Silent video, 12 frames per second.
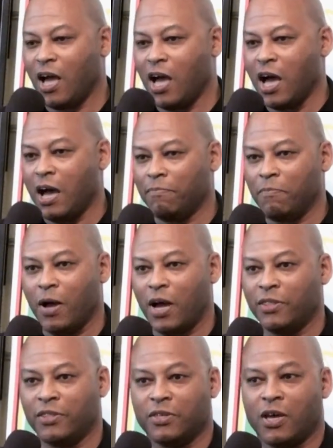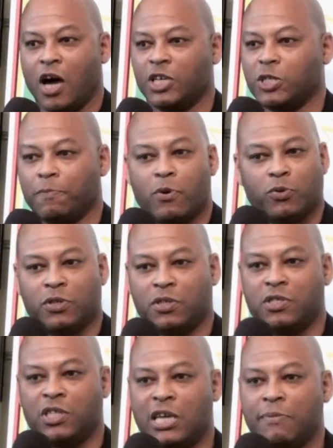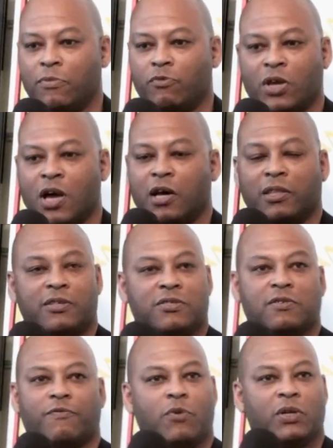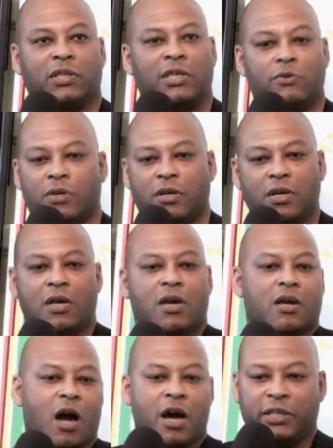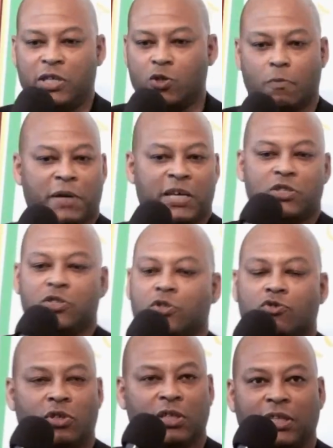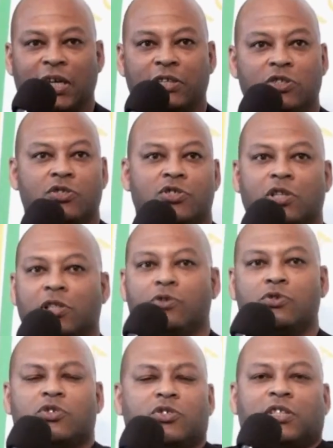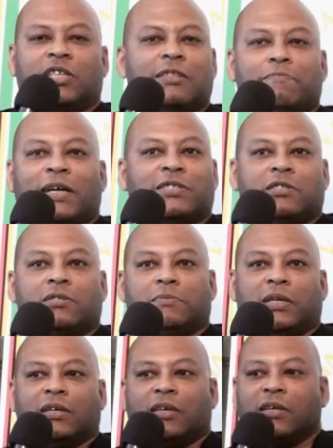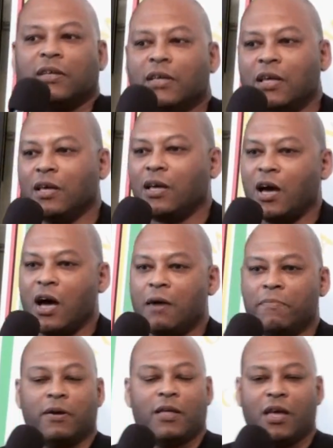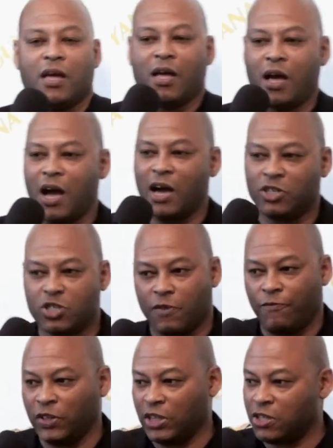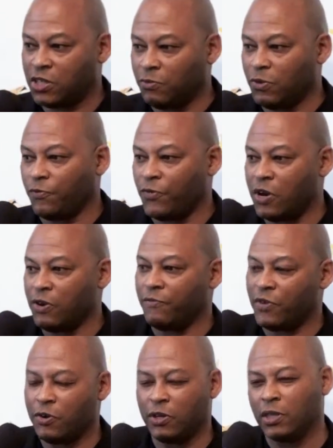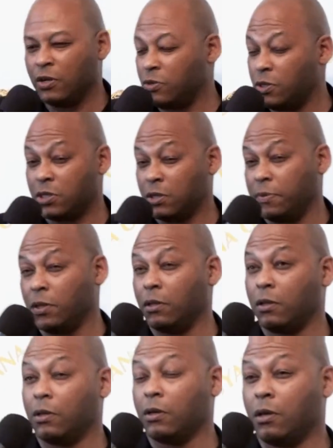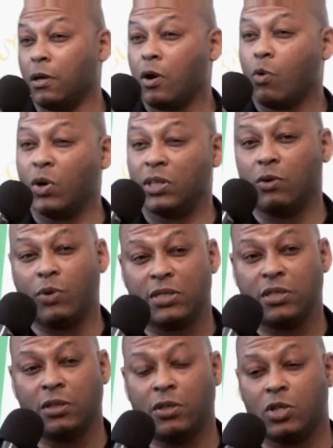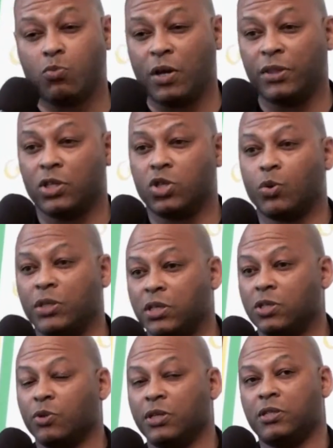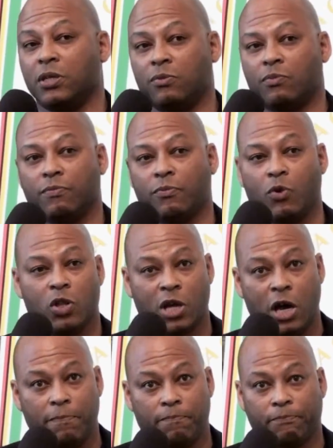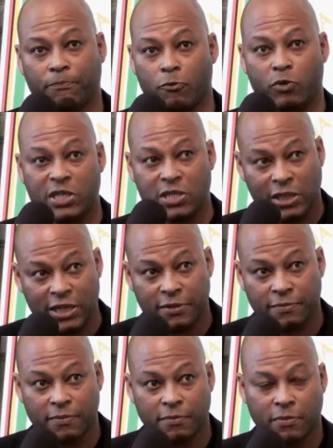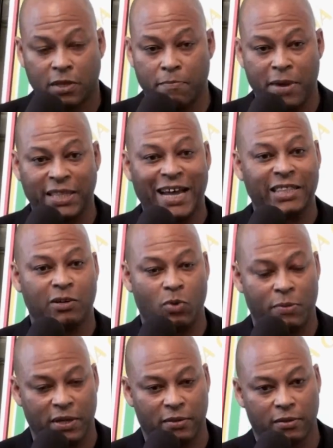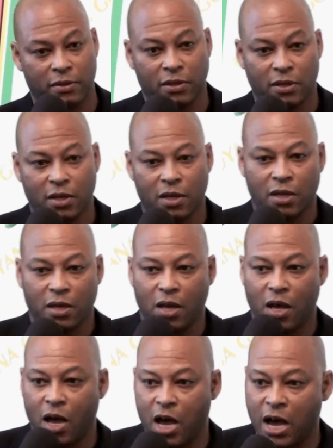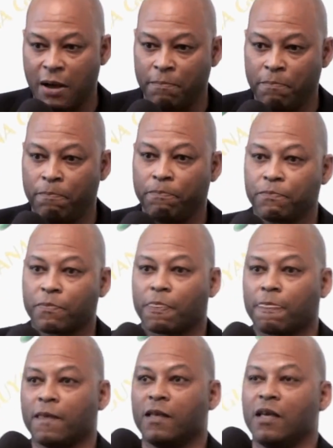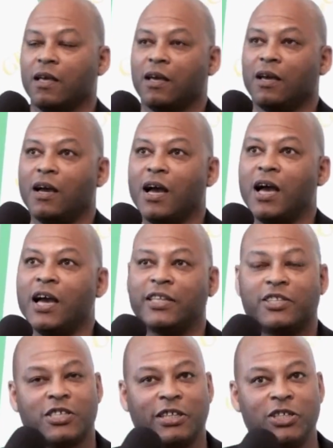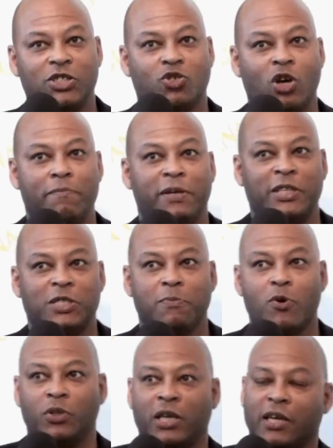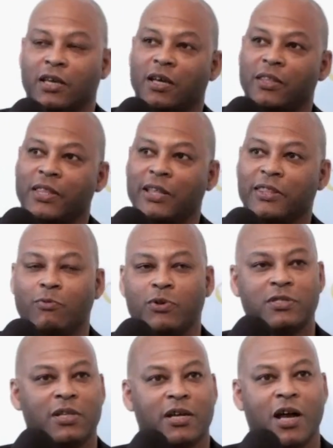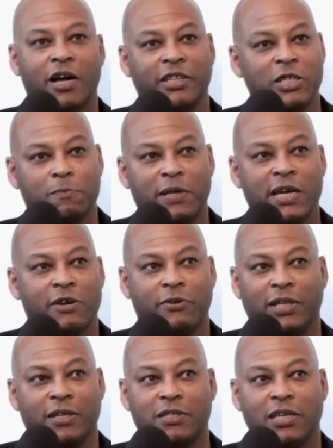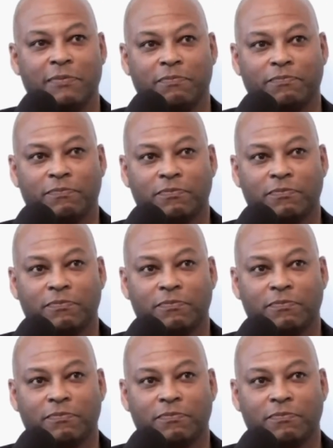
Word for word: Um, and I supported the team regardless of whether they were Guyanese or Bajans or Trinidadian solutions, it didn't matter to me. Um, and just to finish, it was very, very noticeable when the West Indies won the 2020 World Cup recently, the men and the women. Um, it suddenly struck me this morning that there wasn't a Guyanese player in that team.